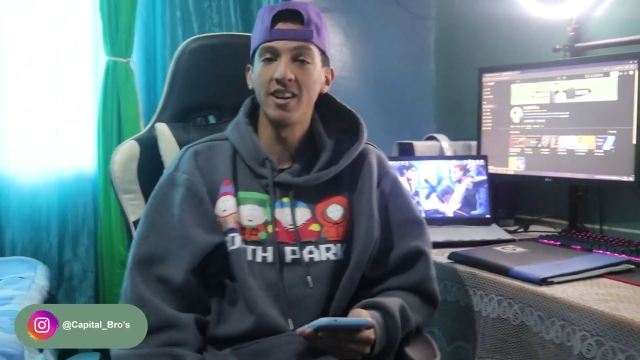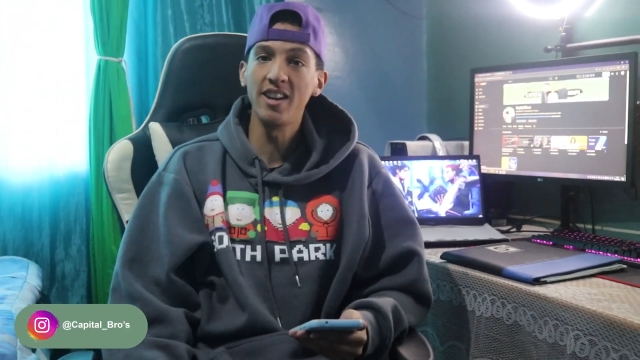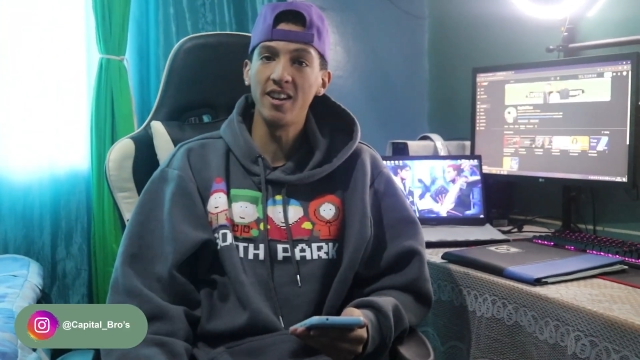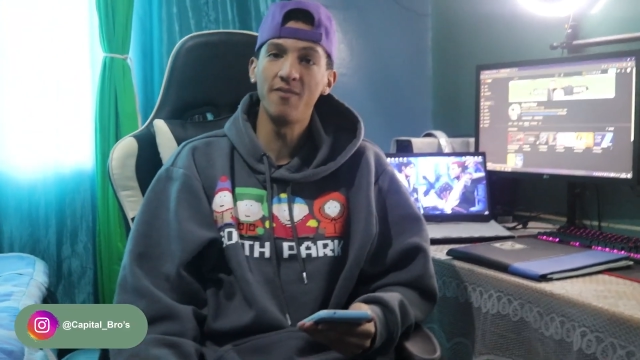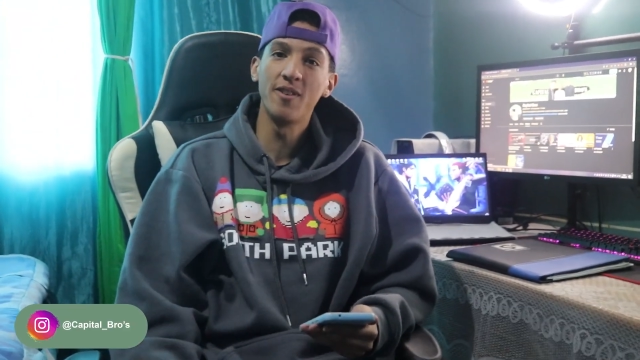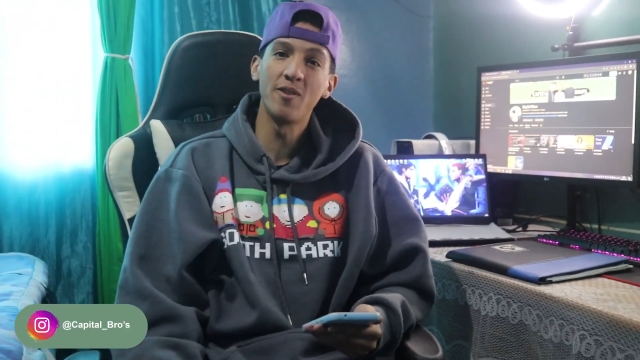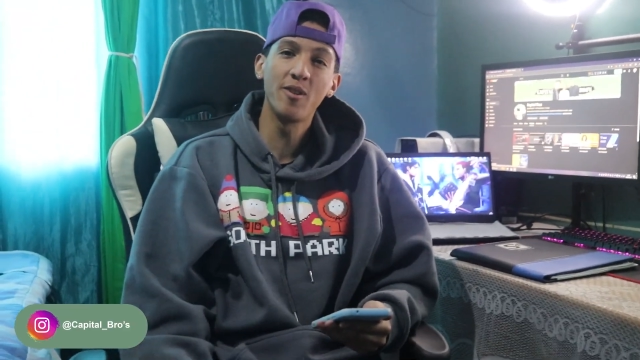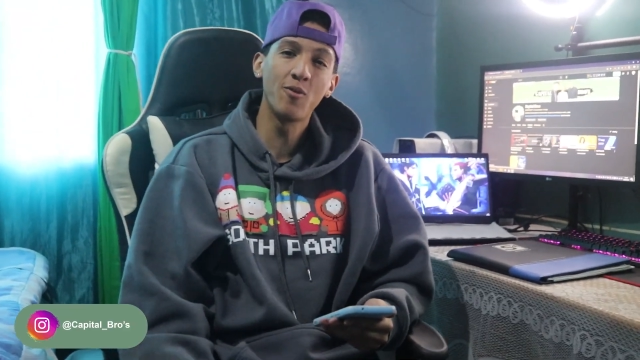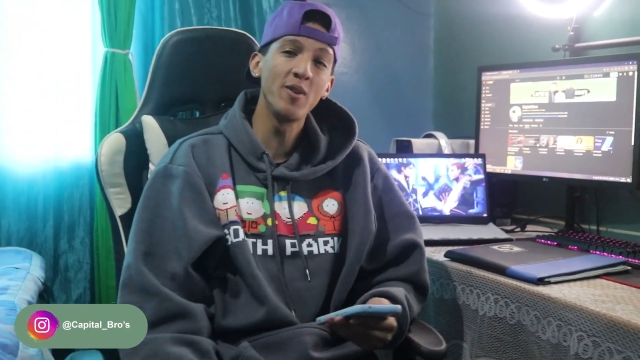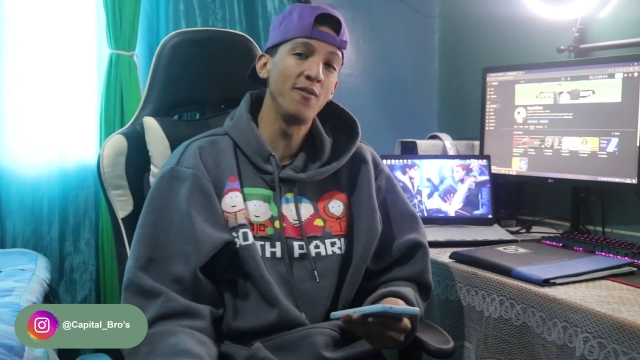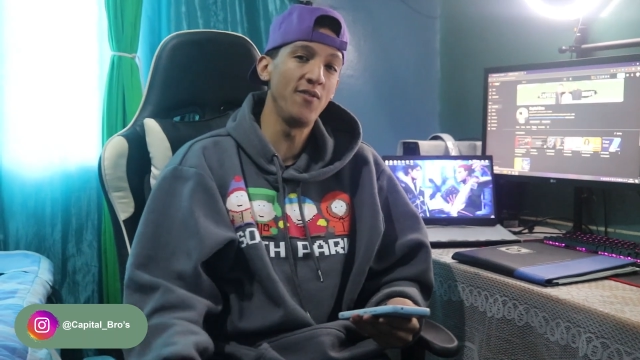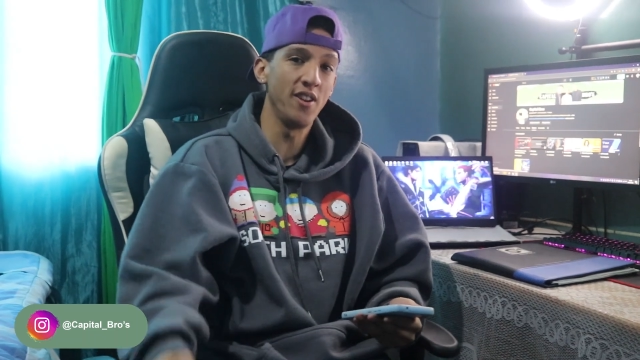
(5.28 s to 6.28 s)
a very
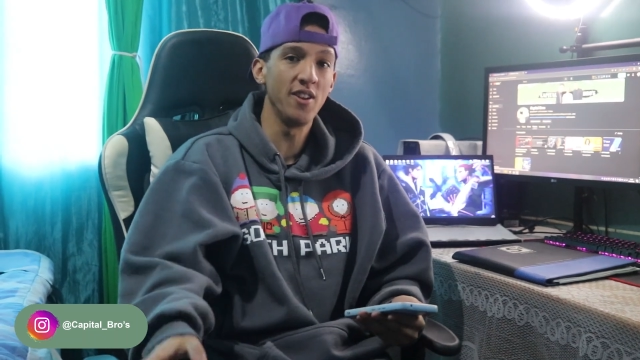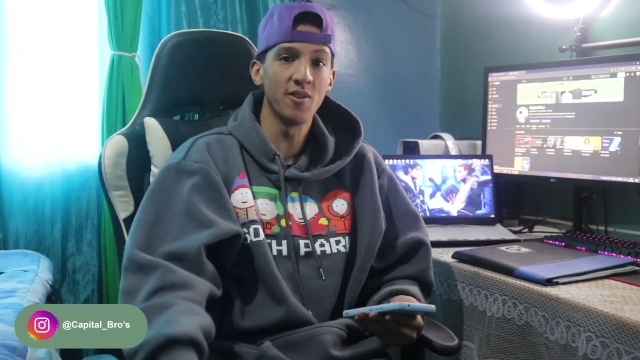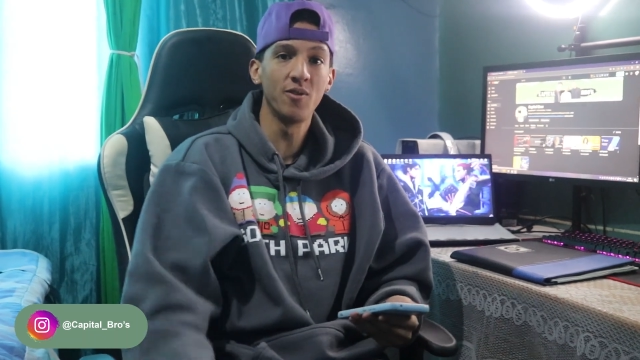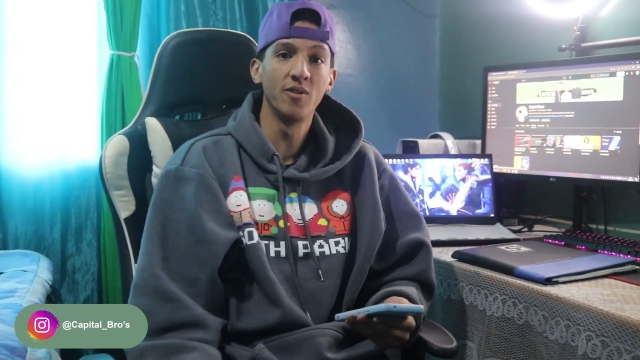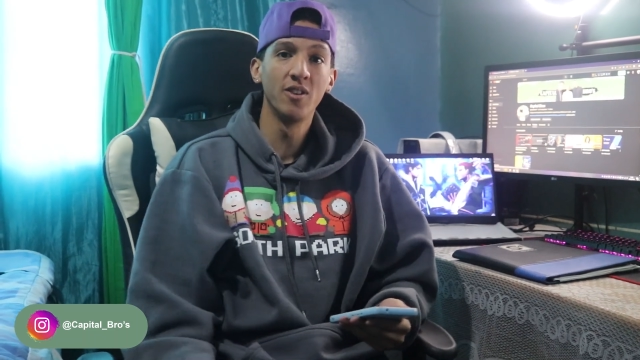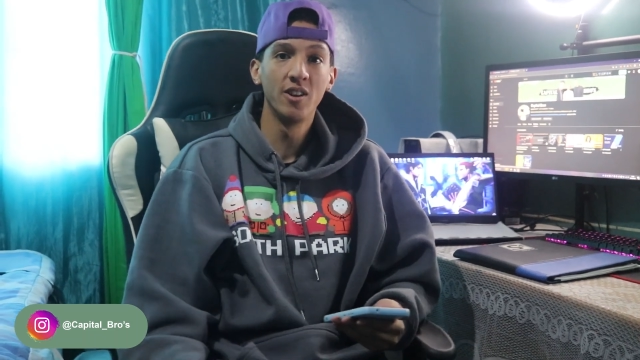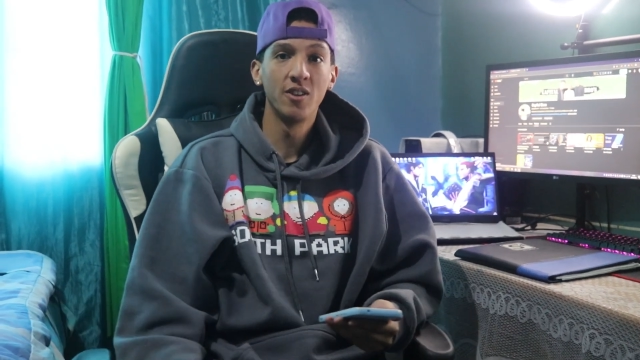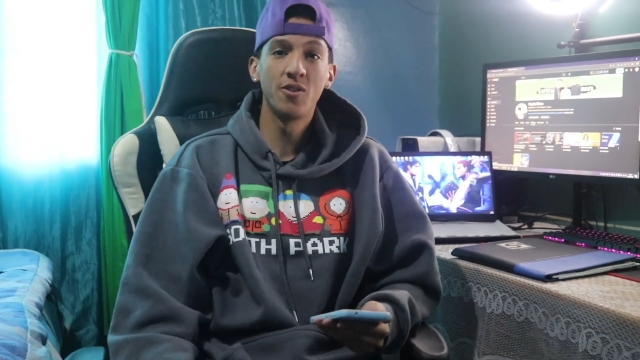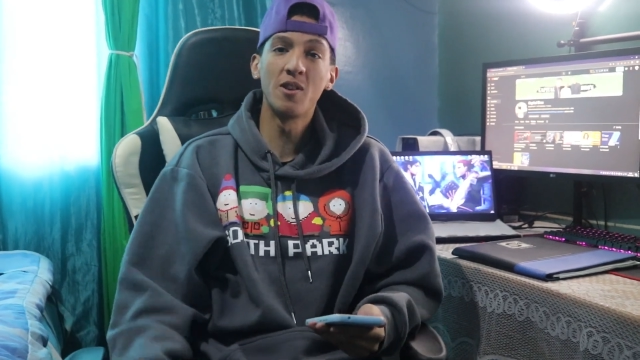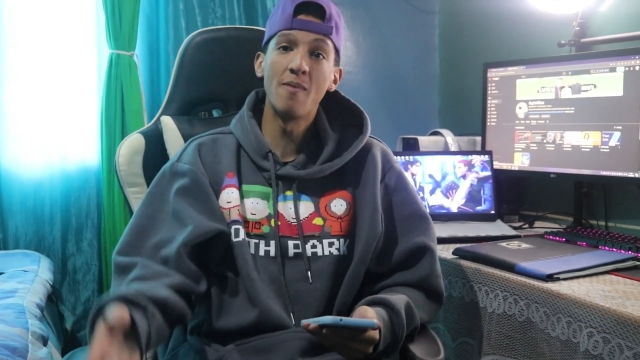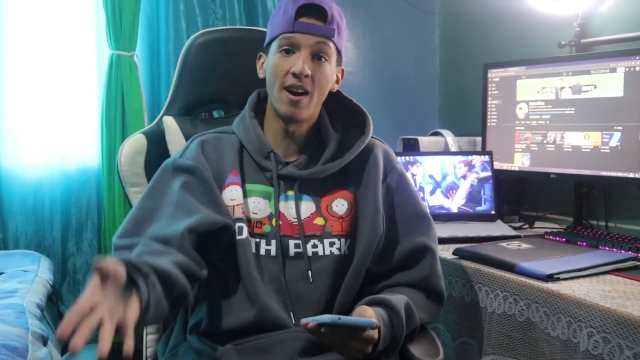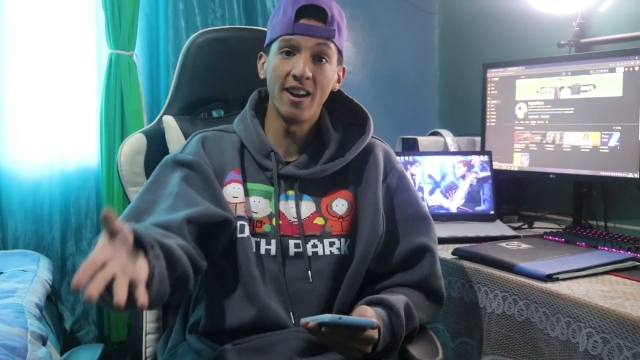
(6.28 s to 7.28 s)
quick video
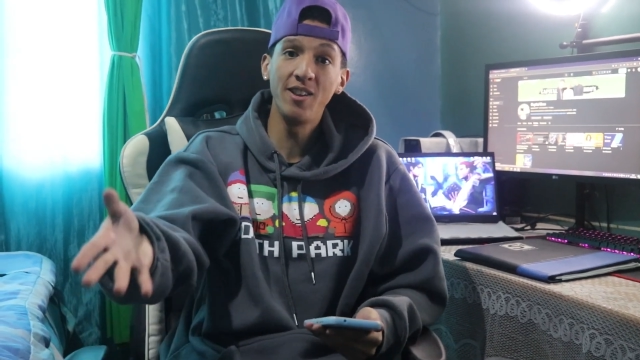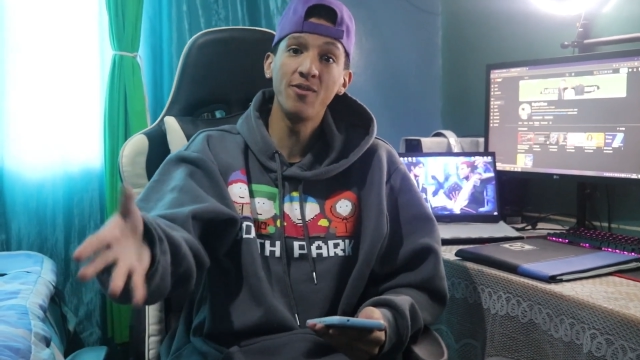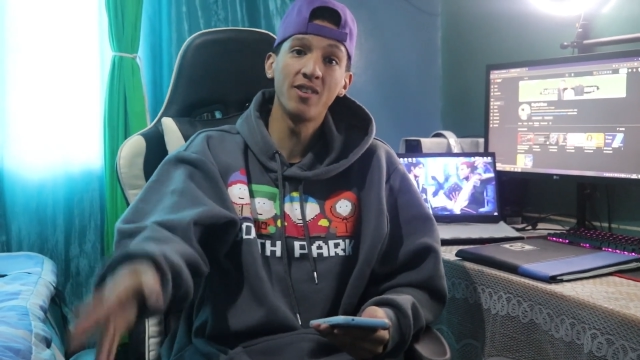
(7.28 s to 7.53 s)
to remind